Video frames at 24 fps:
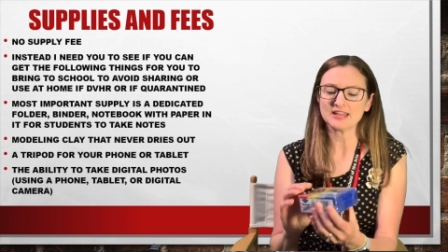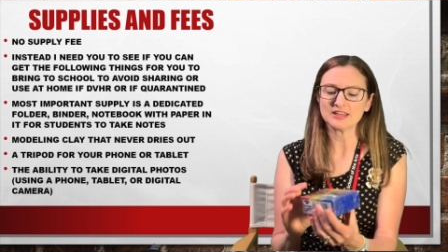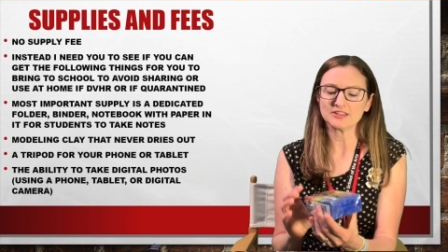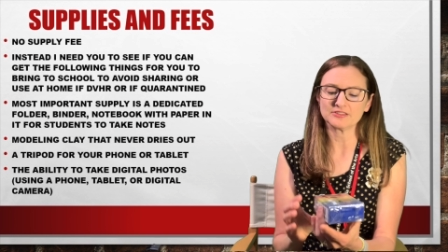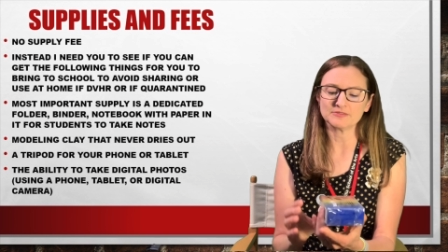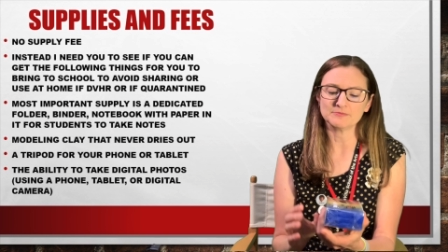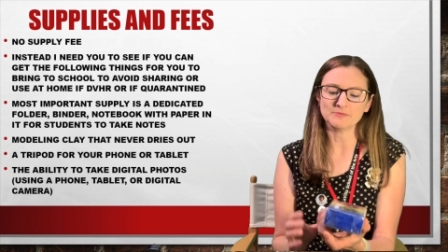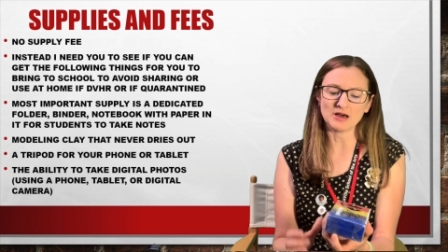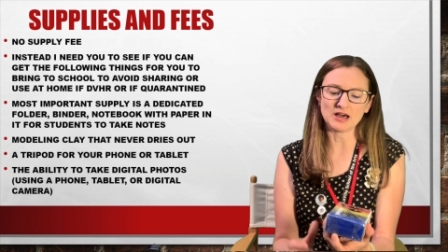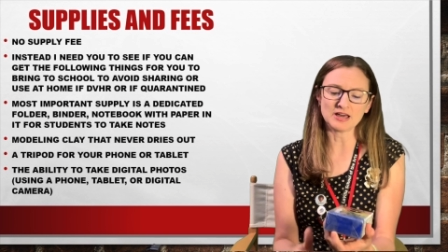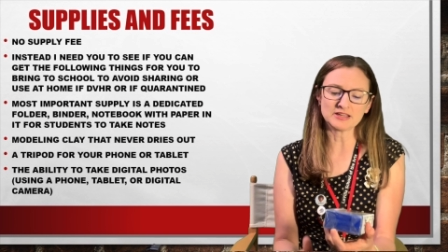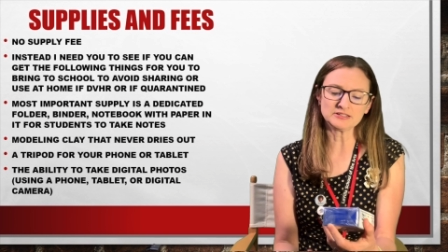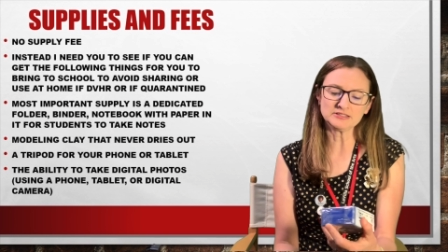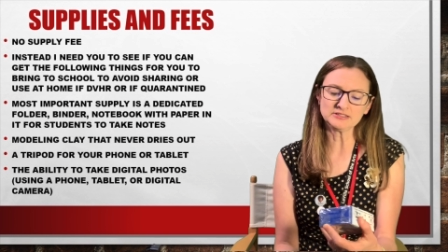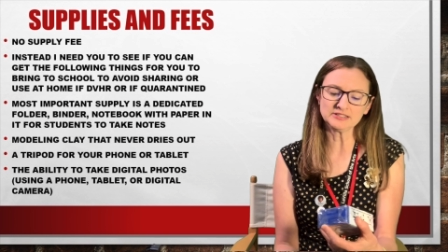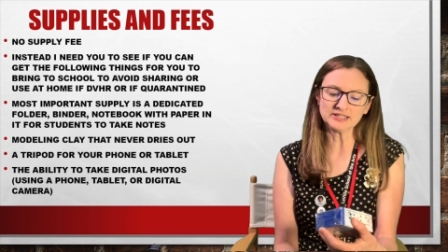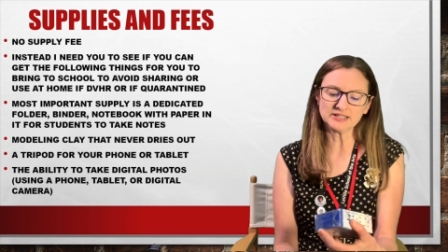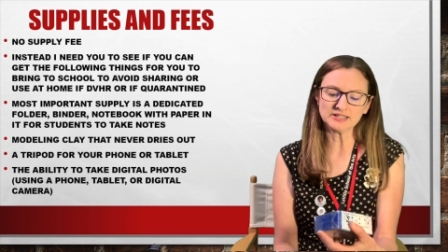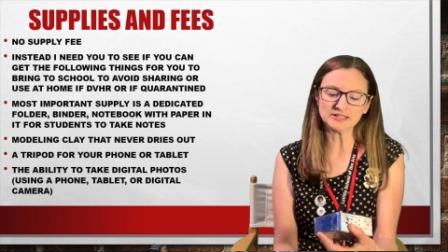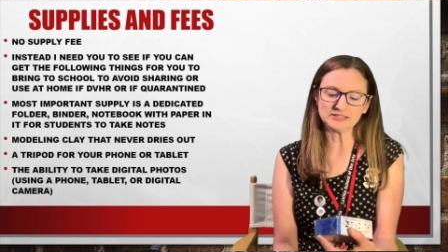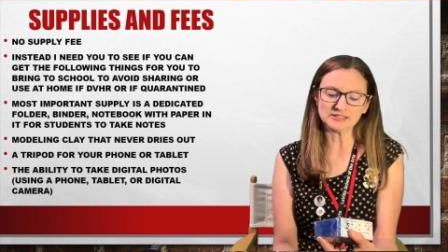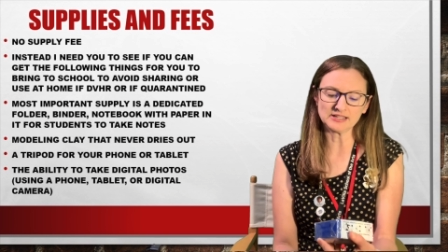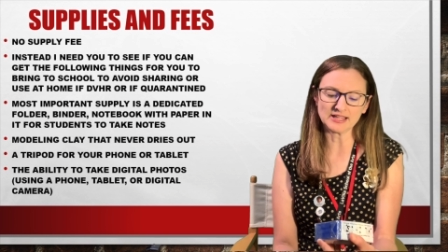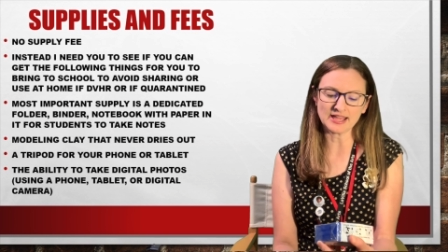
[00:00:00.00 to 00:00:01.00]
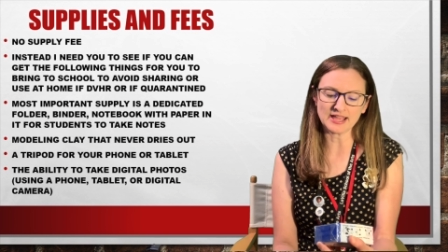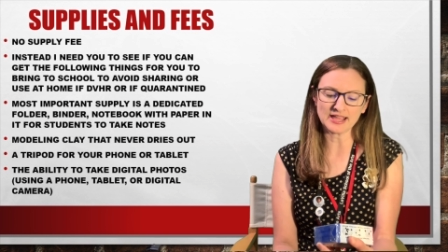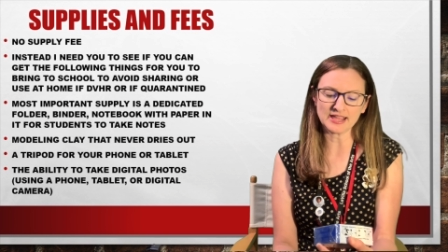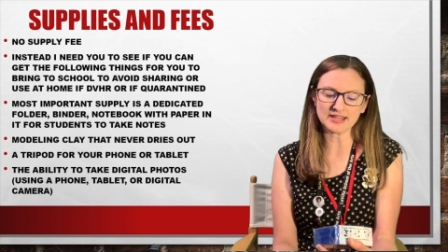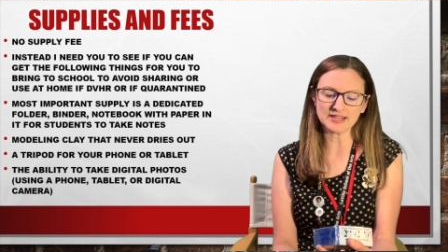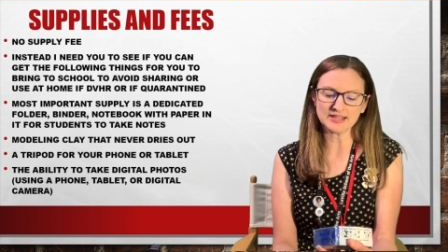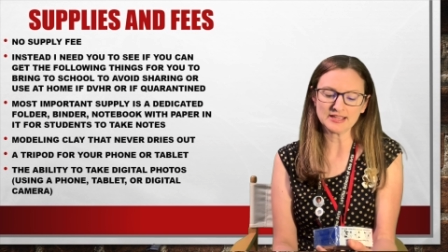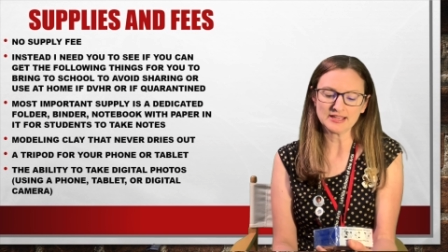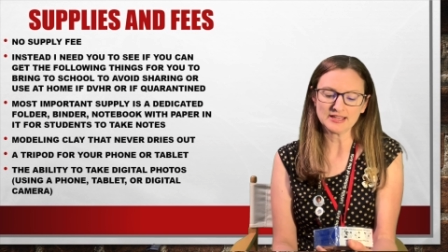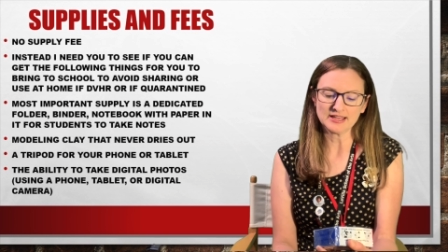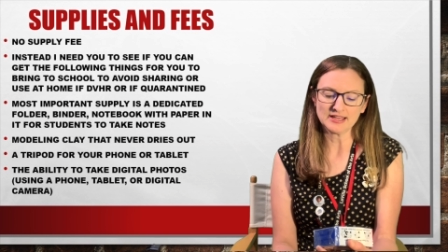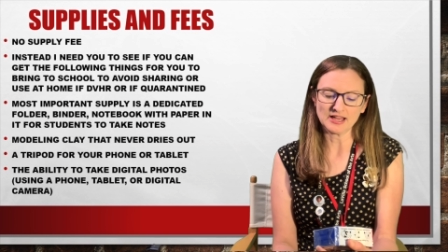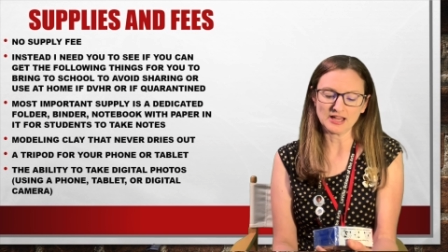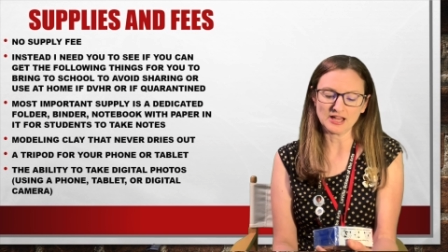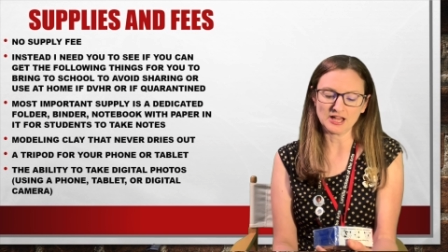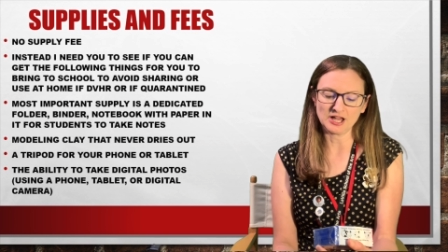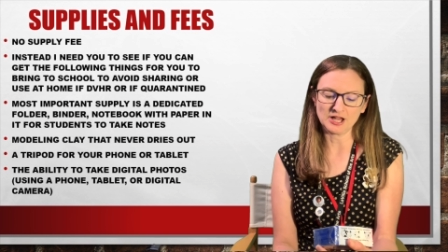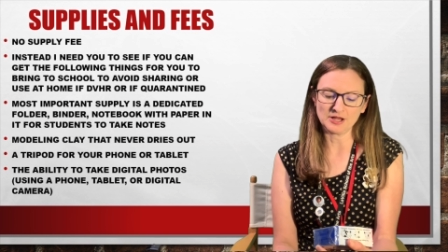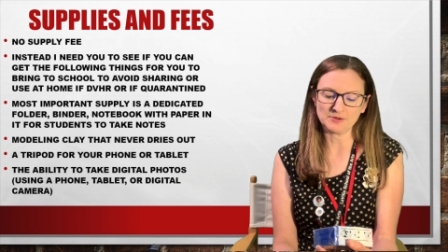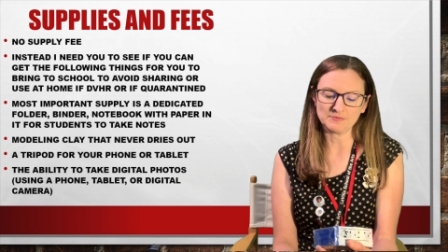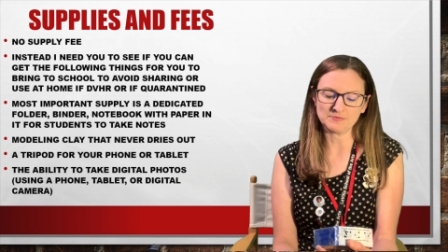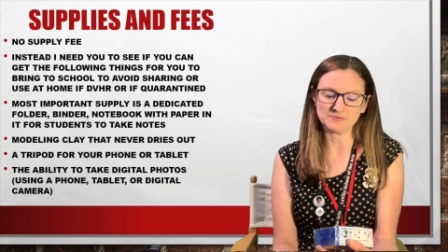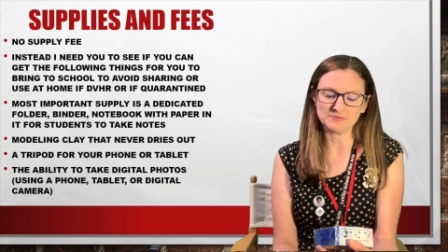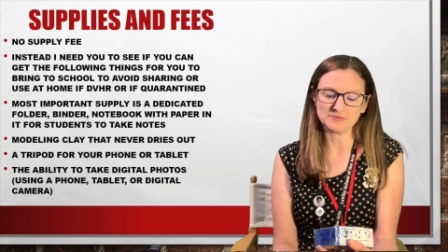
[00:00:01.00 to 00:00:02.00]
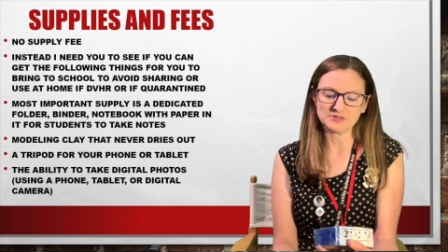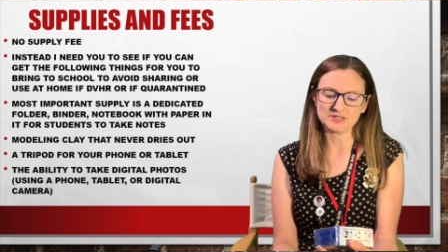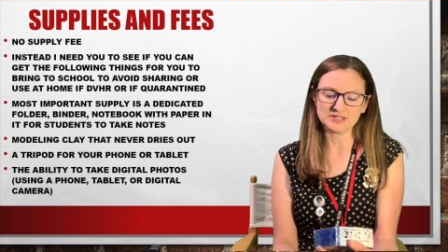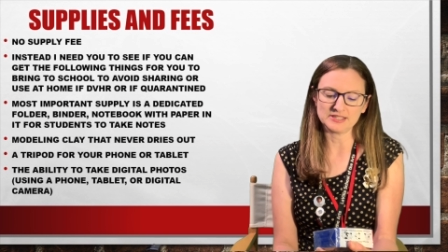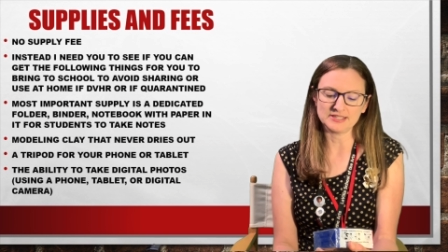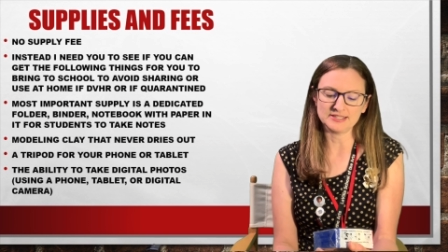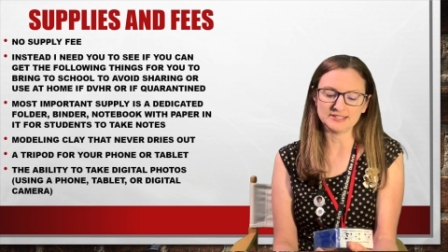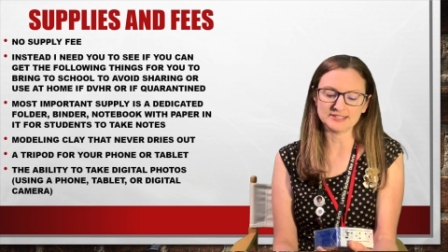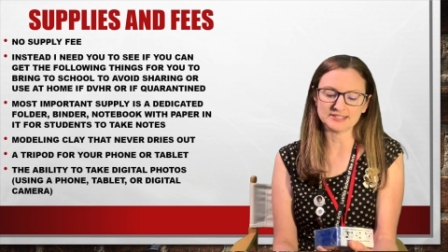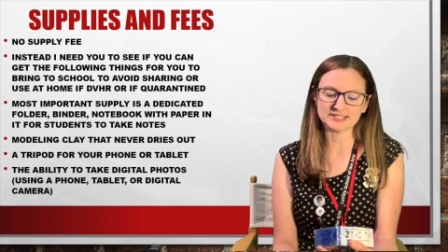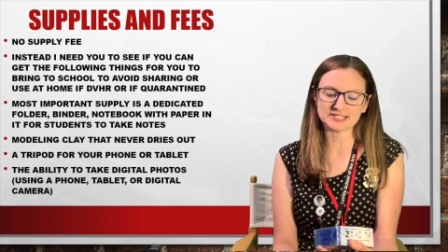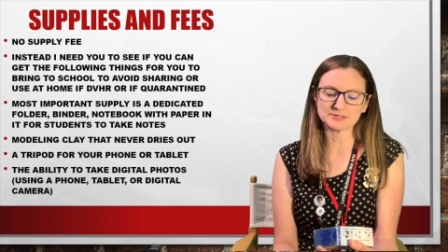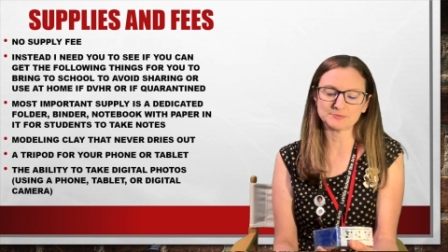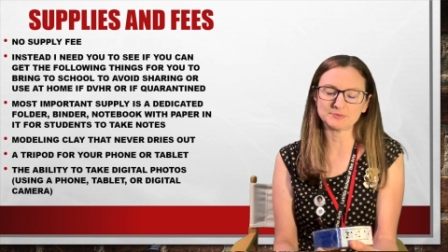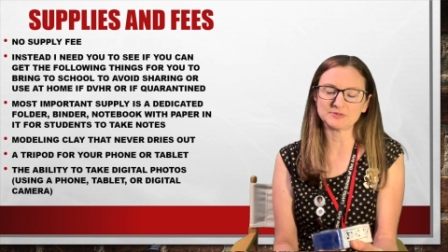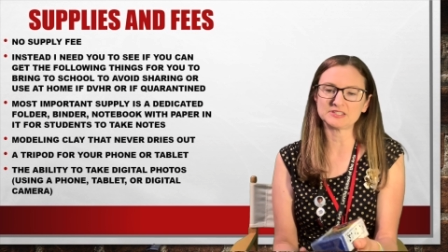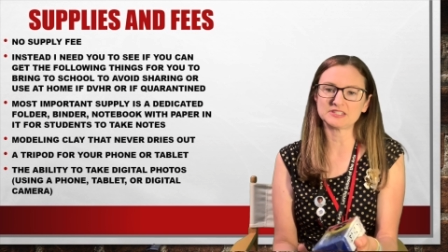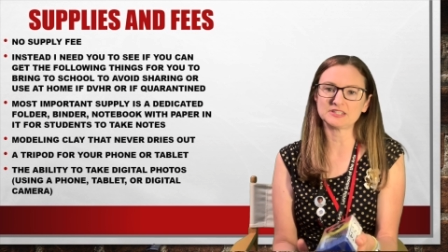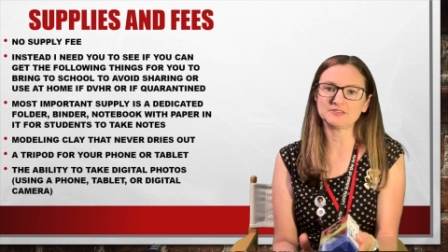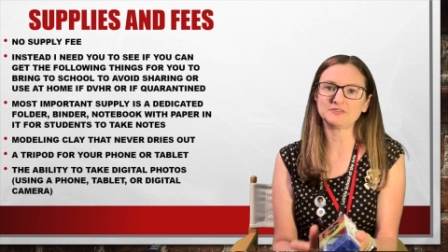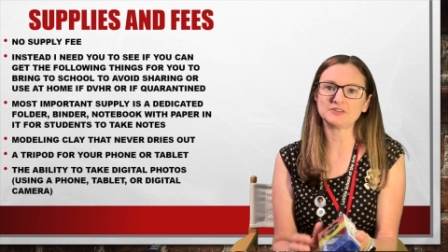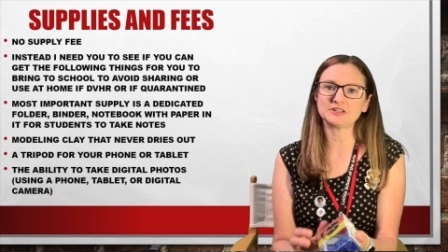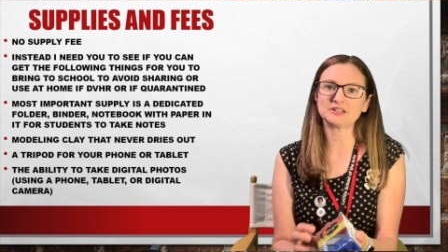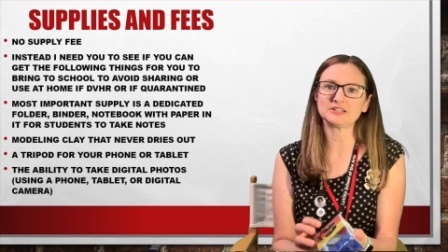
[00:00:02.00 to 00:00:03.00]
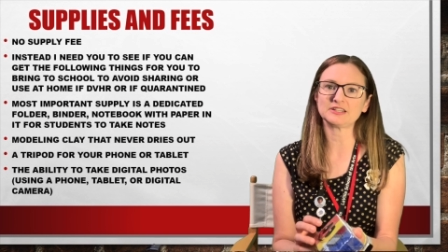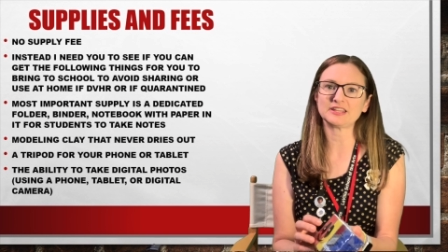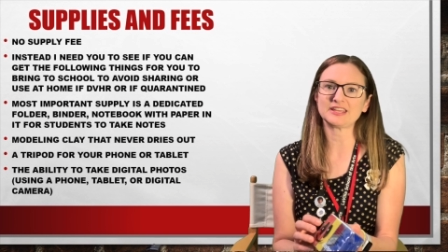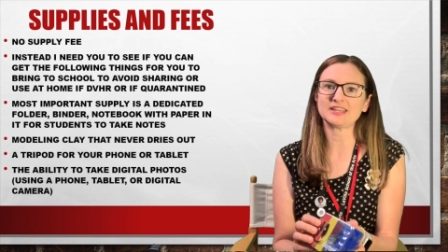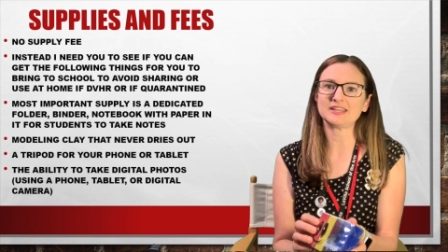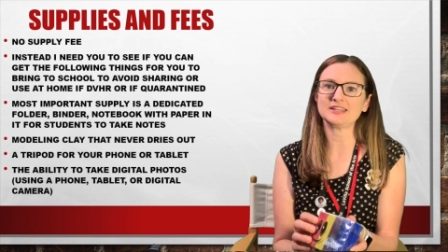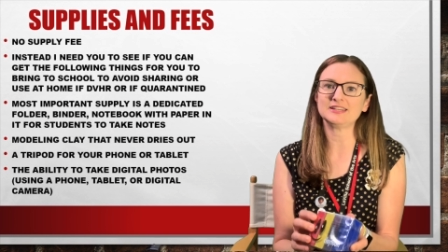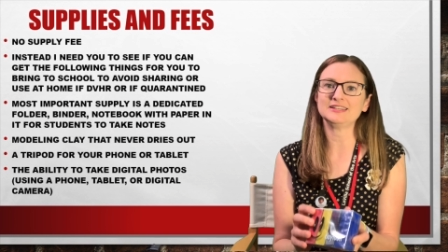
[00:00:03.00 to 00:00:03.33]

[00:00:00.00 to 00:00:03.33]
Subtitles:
Modeling clay specifically